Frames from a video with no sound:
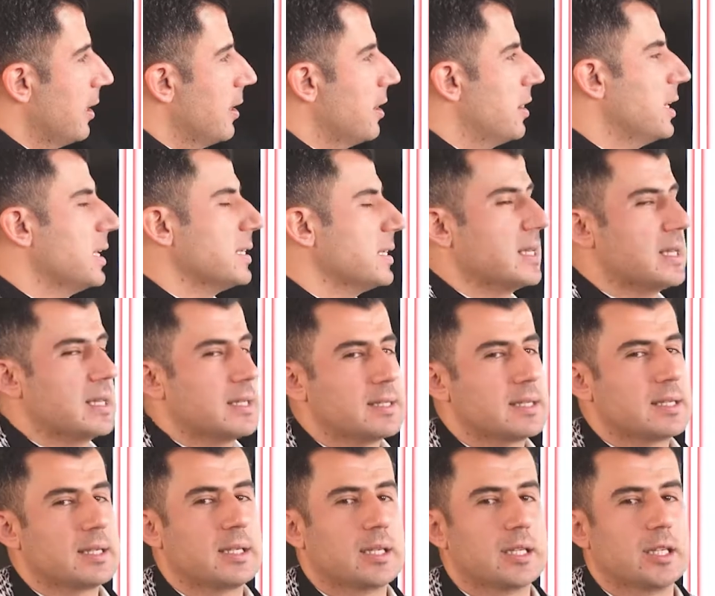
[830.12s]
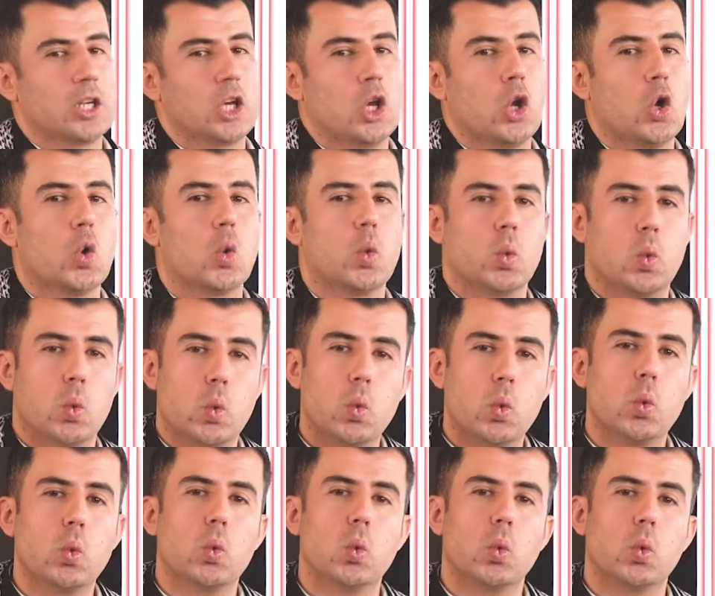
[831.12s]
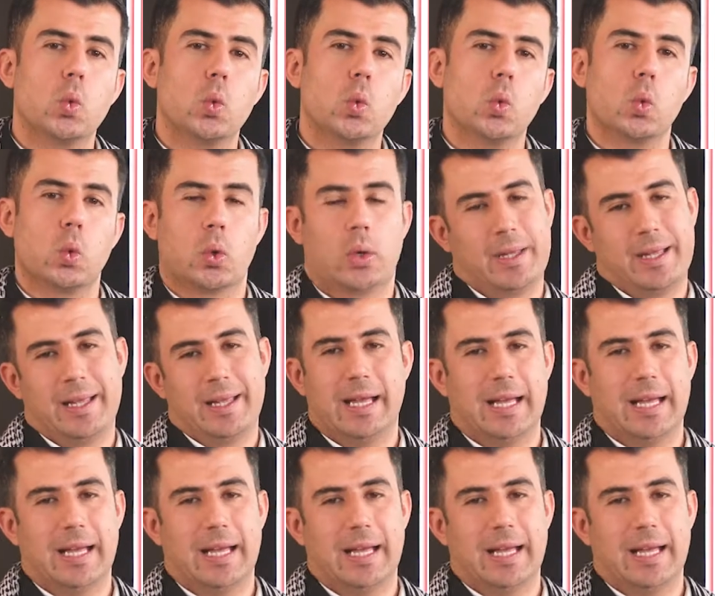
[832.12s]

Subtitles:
This is woo,